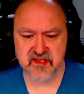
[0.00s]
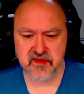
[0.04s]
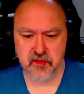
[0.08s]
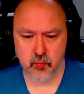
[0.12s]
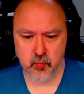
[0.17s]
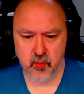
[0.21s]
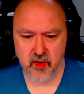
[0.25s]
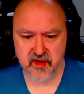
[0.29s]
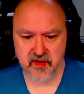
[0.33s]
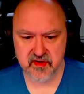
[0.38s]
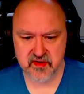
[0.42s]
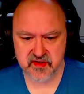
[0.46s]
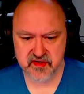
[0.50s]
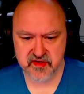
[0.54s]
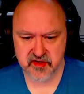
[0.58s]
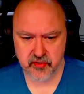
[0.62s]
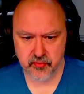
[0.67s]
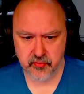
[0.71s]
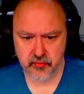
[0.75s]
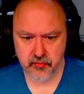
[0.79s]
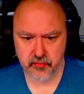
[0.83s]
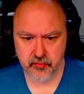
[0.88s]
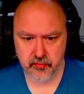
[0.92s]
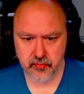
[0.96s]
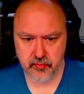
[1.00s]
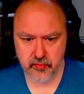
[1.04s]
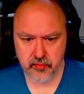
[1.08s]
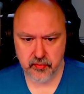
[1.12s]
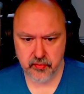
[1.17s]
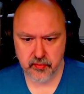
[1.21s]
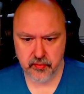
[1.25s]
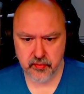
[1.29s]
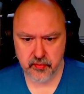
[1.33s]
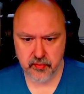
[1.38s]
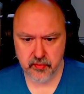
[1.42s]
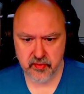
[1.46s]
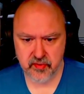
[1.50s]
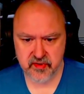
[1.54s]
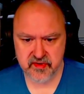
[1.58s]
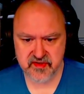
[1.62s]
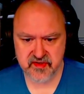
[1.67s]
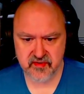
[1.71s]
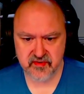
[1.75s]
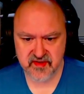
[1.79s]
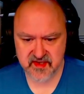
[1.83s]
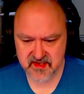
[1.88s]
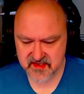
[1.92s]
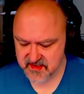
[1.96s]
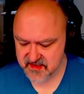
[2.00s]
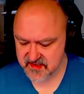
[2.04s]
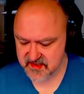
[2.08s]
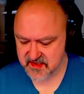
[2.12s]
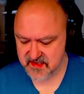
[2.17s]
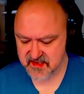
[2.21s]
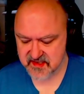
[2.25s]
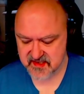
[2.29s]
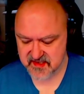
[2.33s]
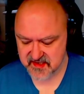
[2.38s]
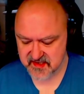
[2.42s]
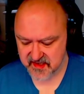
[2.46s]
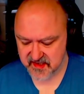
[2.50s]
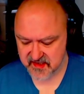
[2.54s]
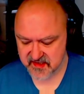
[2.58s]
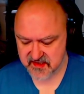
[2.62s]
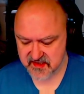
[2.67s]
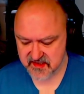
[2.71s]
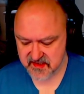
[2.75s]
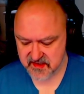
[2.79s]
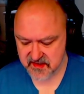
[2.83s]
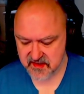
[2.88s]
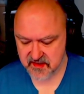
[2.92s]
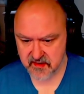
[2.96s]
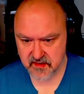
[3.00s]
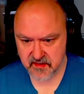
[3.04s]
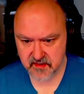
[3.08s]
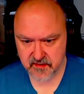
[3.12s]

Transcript: to one and two. So this is the six.